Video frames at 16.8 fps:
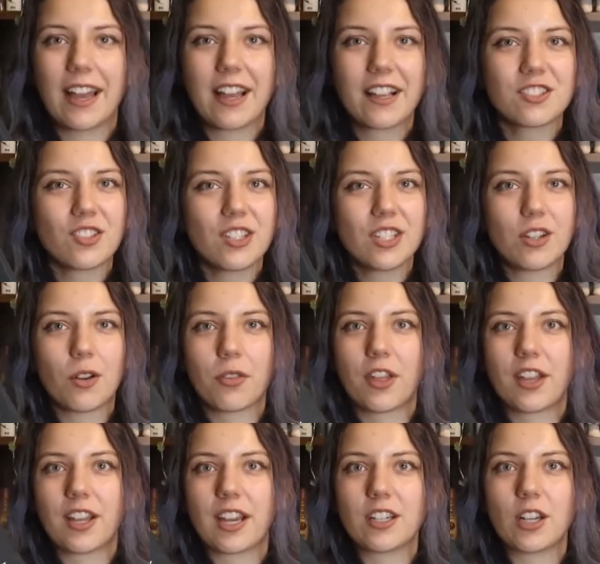I actually don't
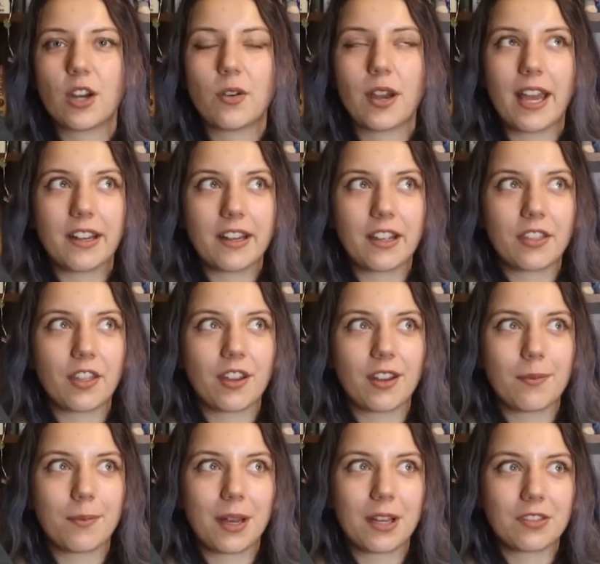think I know
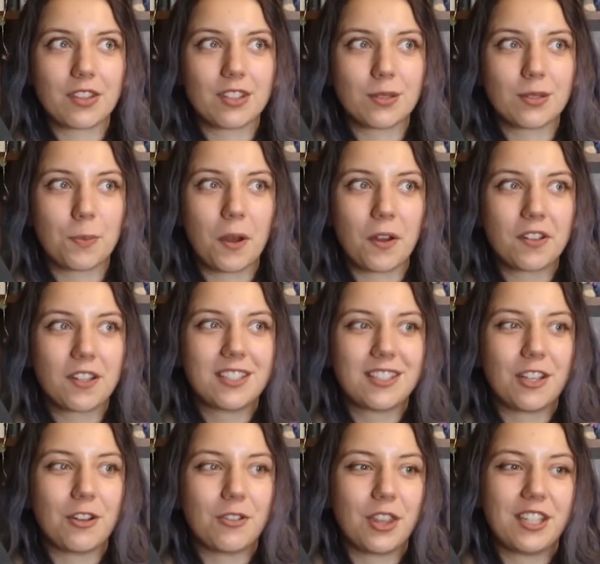anything about this book
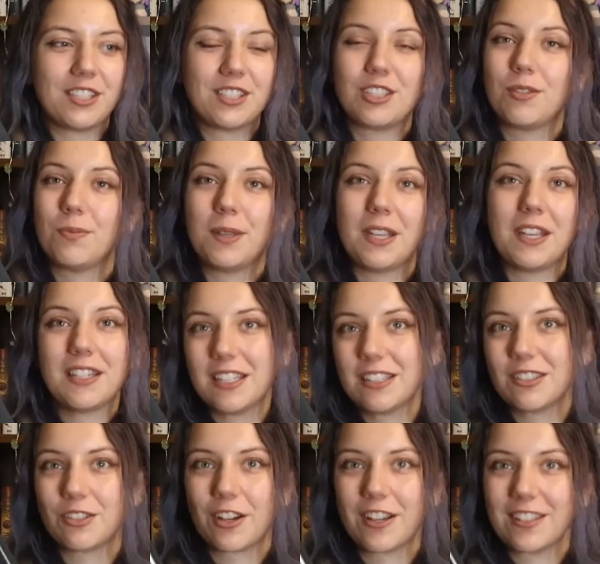so this should be an
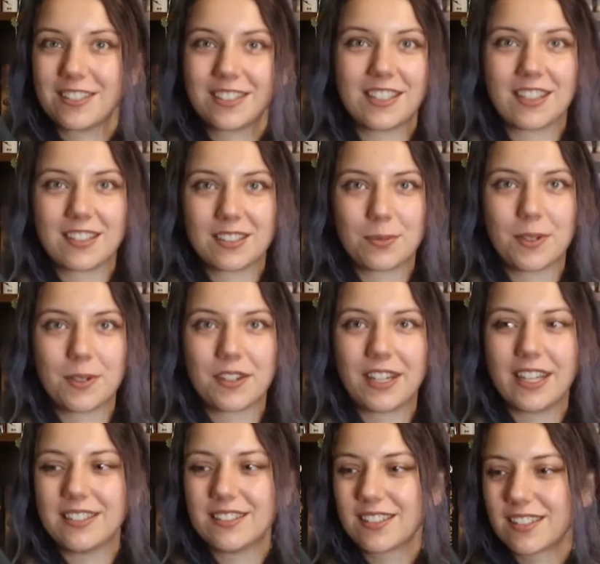interesting
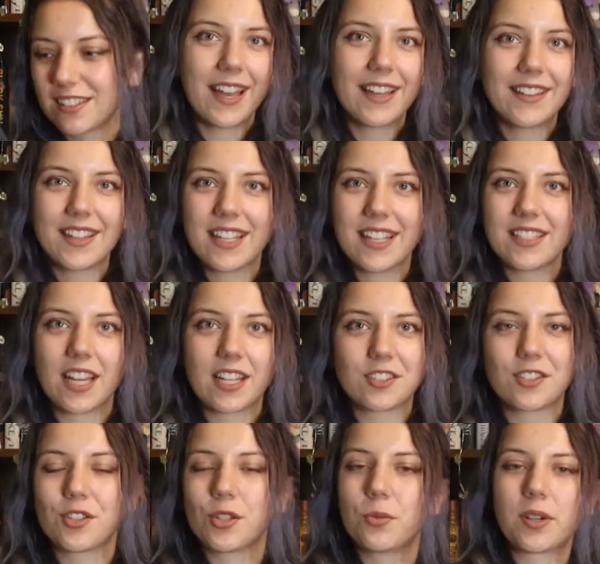experience. And the
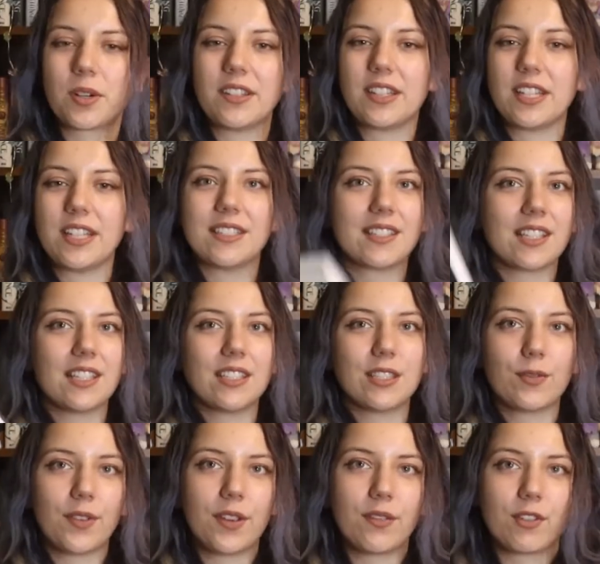next new release
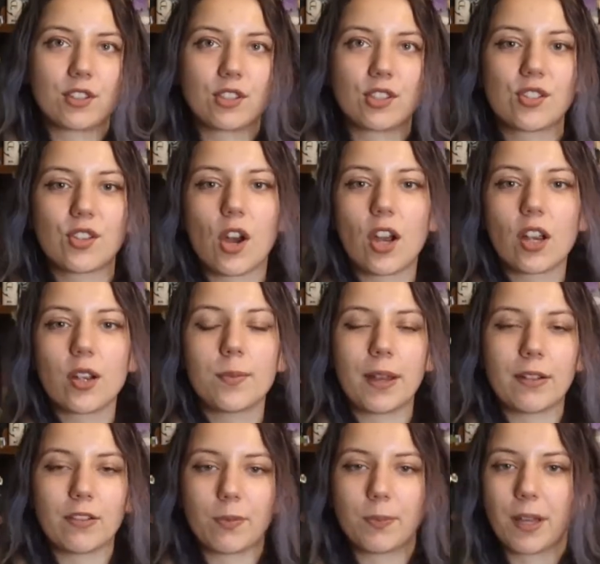is Fevered Star
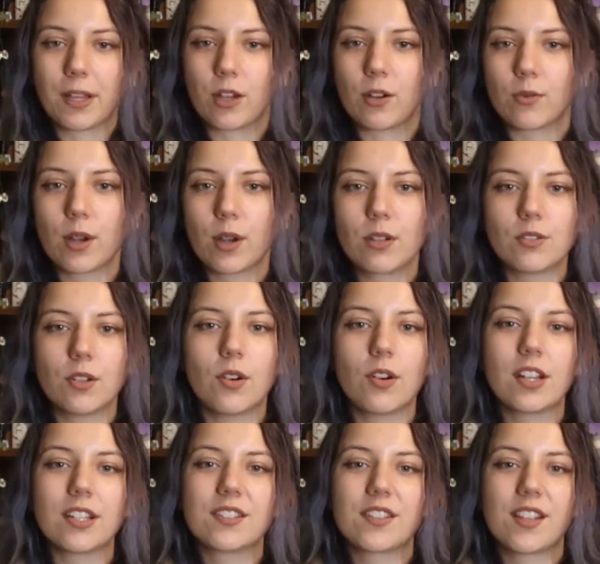by Rebecca
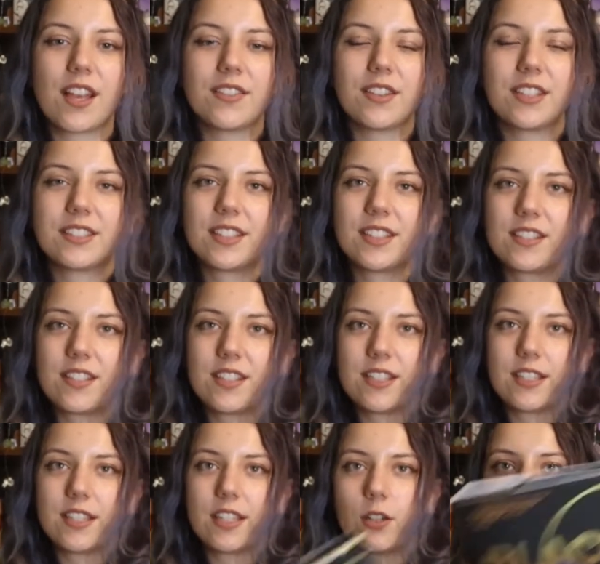Roanhorse and this is
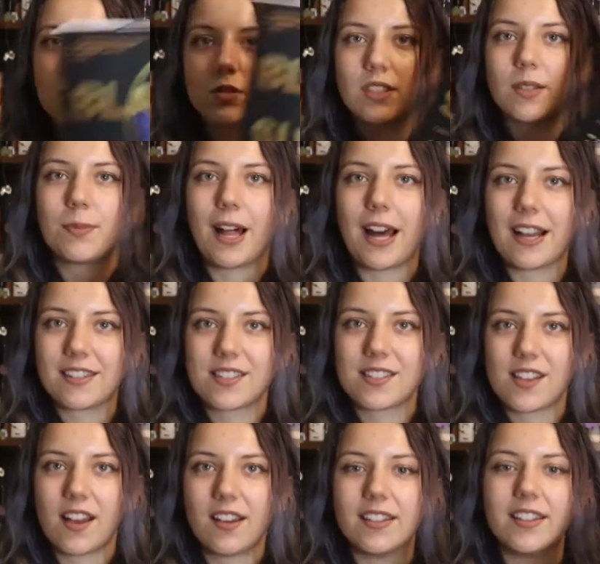the sequel to Black
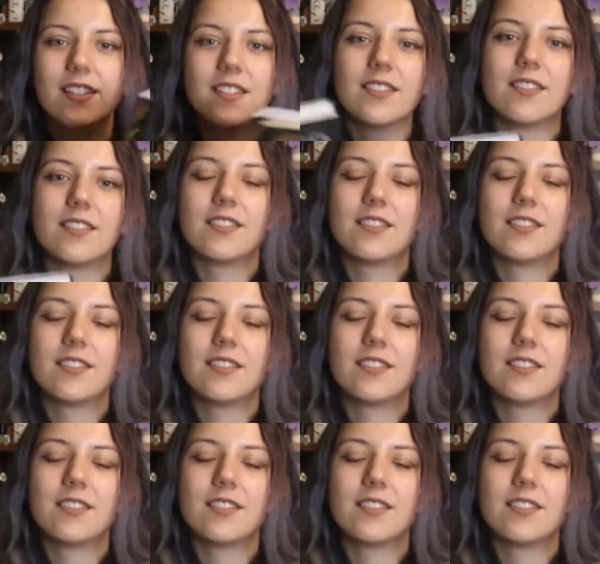Sun.